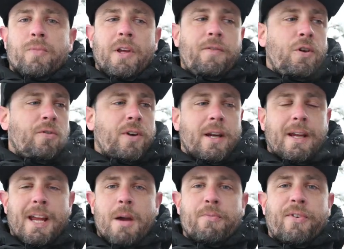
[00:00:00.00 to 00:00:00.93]
If you've got a
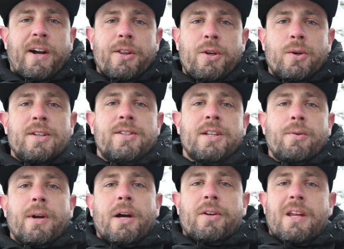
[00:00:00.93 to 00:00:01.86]
campfire that you can sit
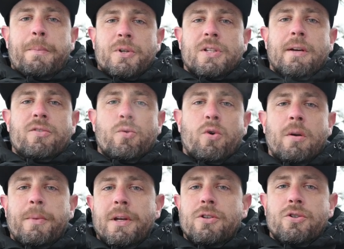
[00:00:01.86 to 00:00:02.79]
around and keep yourselves
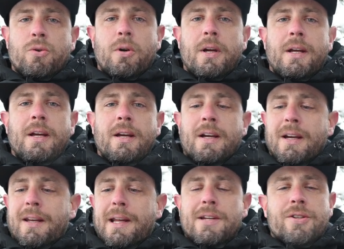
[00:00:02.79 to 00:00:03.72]
warm and enjoy
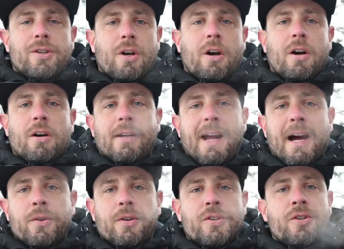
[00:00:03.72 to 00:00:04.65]
a nice cigar
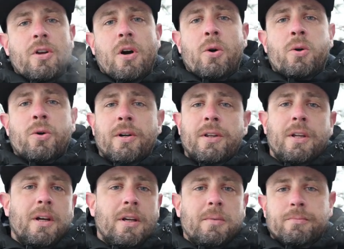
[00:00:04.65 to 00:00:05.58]
out in the snow or in
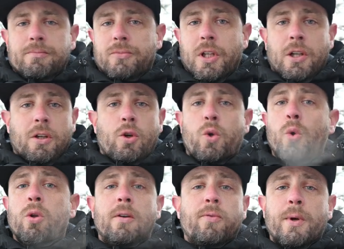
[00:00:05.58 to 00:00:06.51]
the, the
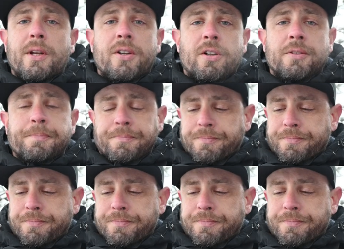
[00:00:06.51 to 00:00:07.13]
cool of winter,